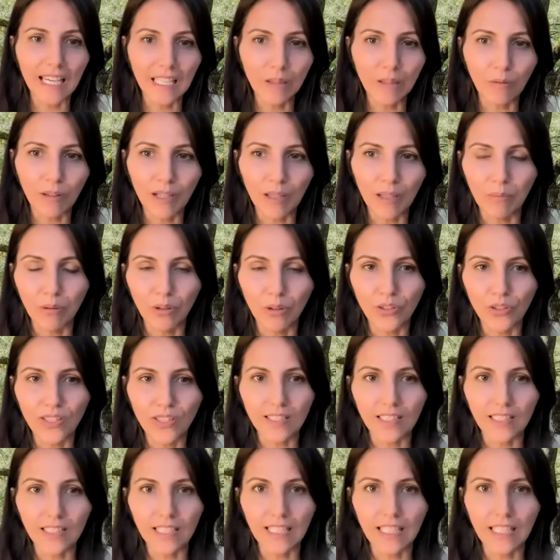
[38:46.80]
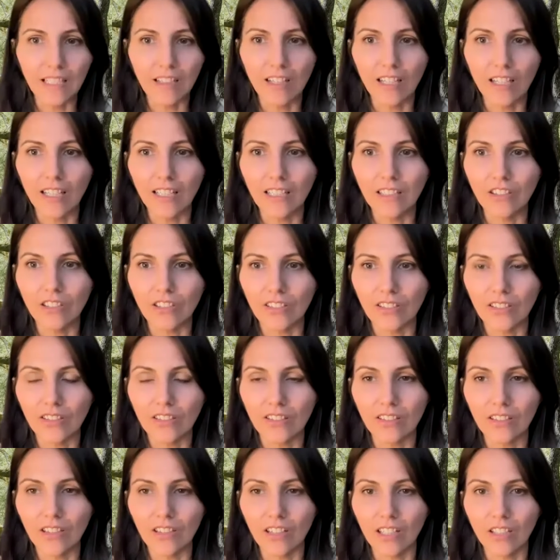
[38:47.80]
anyway, personally, I
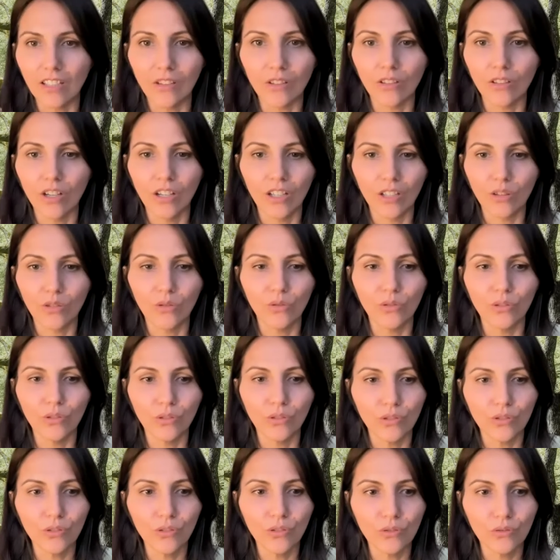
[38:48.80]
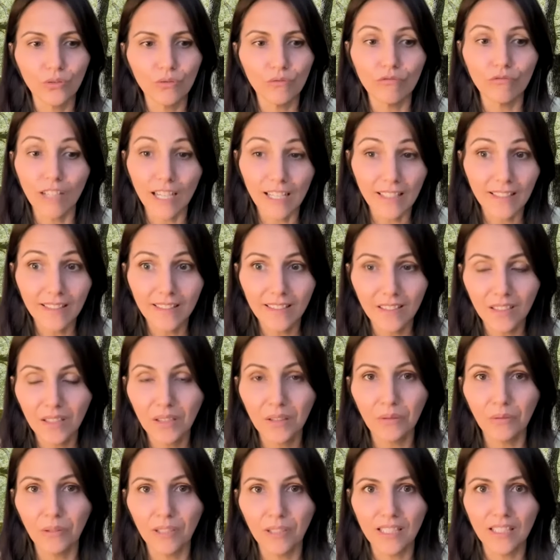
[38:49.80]
couldn't rest
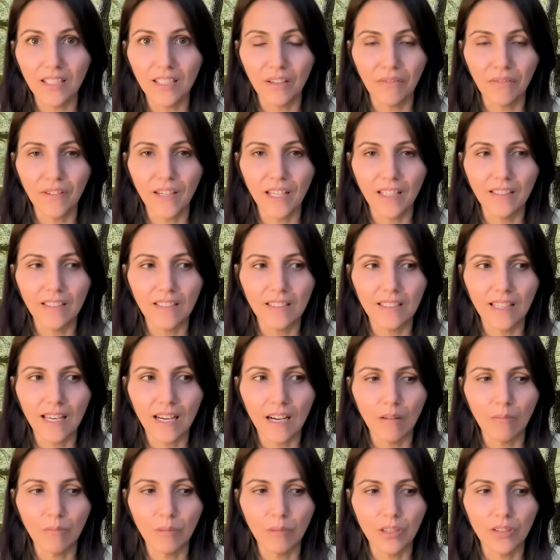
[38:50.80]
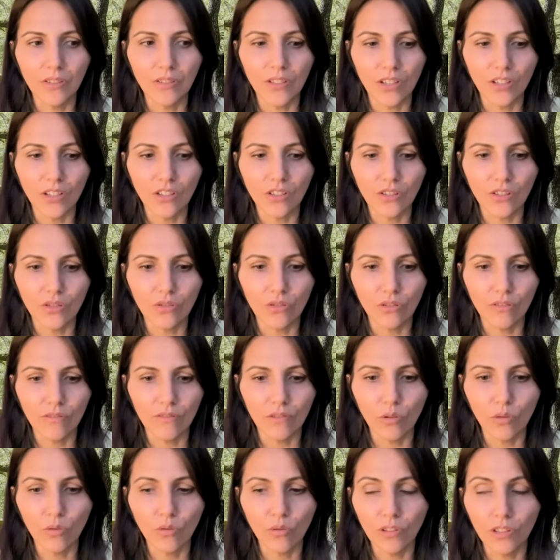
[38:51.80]
once I found this out, because I just thought of
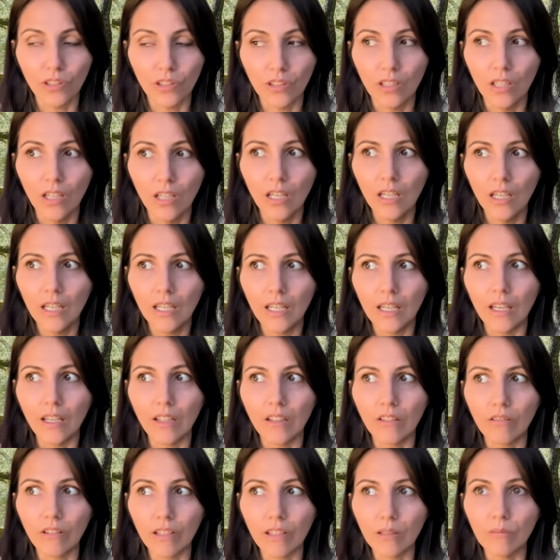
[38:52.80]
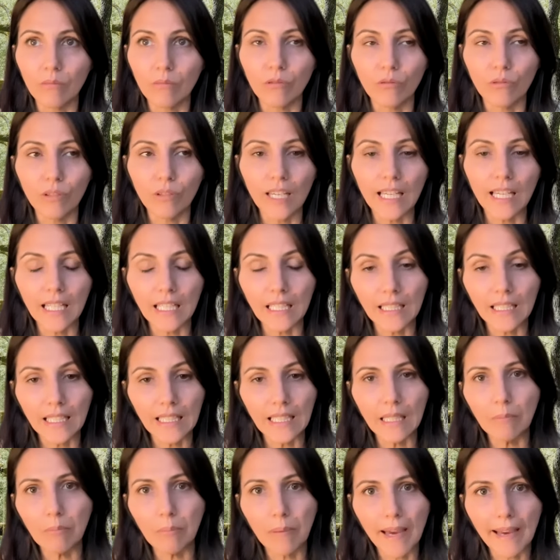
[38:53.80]
all the incredible healing
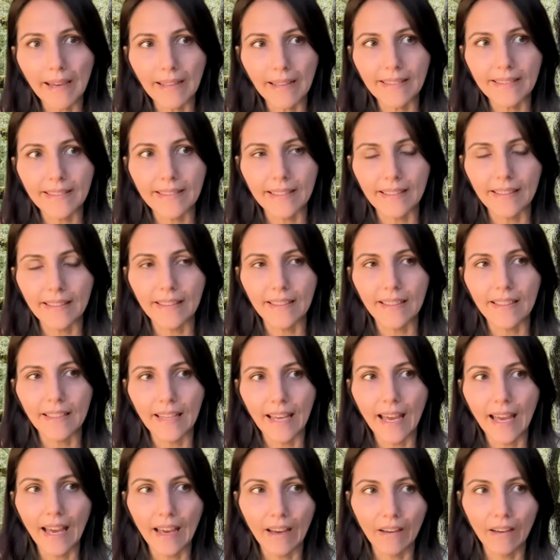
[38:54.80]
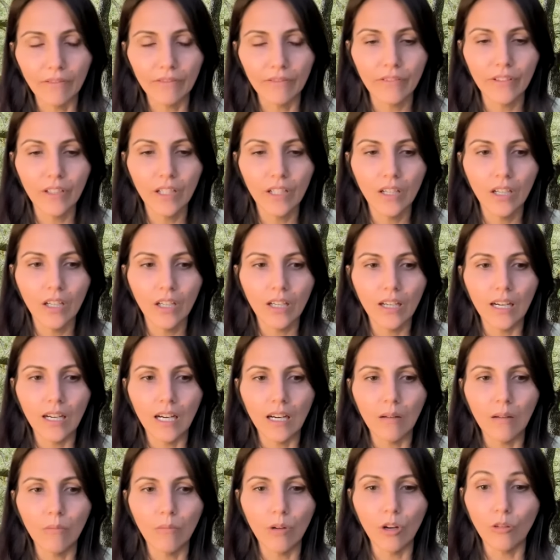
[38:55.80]
impacts that it can have
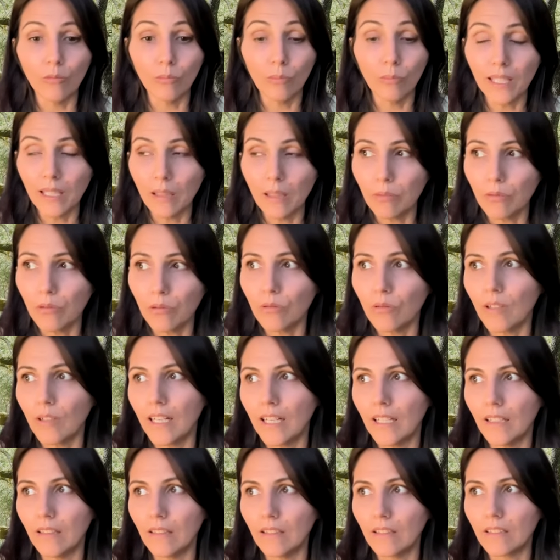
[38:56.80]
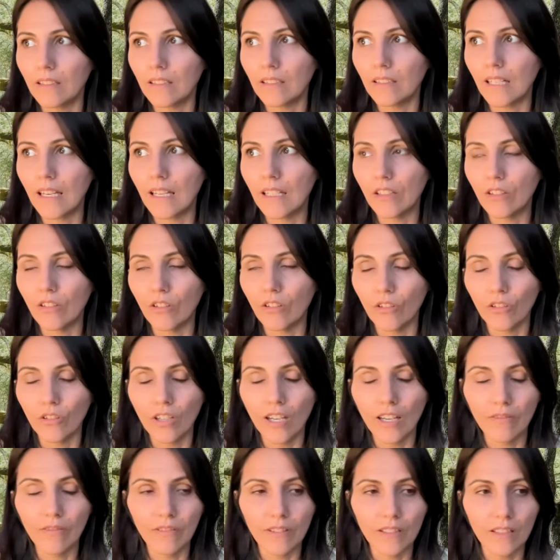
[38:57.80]
on people. And,
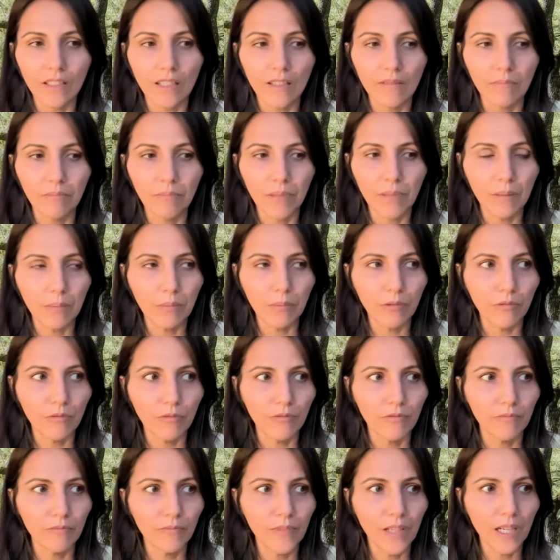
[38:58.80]
if people